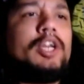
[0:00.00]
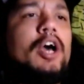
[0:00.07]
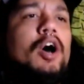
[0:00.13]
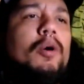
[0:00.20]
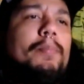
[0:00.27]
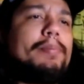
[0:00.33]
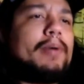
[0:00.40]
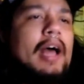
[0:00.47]

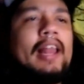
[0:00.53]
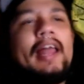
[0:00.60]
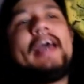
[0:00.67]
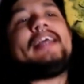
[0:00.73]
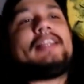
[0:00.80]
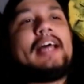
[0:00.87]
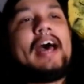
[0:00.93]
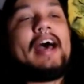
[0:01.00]
Dope. I
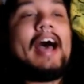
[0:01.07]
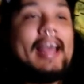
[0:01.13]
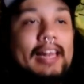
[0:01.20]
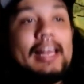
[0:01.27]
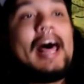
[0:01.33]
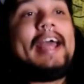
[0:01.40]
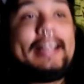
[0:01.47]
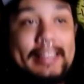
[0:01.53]
like that. I
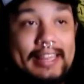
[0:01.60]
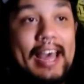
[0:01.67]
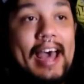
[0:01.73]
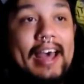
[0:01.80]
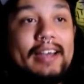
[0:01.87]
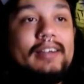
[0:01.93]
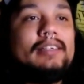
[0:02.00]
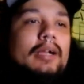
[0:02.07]
like
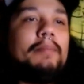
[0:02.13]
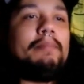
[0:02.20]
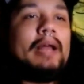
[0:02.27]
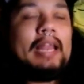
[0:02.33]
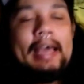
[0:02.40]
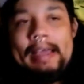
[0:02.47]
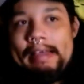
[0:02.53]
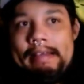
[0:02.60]
that.
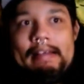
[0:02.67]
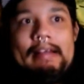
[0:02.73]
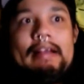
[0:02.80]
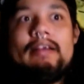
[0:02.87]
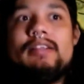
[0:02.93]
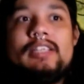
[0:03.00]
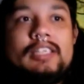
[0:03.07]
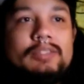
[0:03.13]
But like,
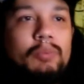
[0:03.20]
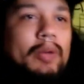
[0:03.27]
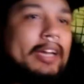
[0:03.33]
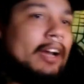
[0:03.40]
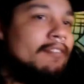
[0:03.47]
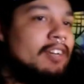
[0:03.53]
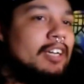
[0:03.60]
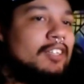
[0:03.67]
I don't know.
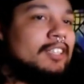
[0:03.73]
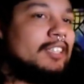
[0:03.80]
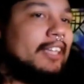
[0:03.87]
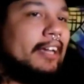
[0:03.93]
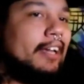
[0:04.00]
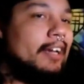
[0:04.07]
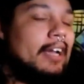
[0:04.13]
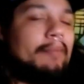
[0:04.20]
Whenever they're
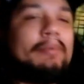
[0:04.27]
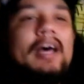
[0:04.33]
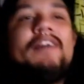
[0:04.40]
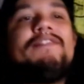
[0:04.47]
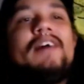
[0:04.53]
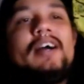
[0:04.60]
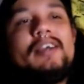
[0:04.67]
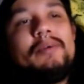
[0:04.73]
singing, I'm
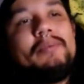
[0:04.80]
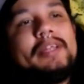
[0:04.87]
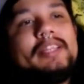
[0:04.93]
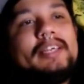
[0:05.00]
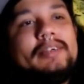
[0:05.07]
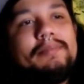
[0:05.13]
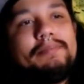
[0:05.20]
not fucking with it.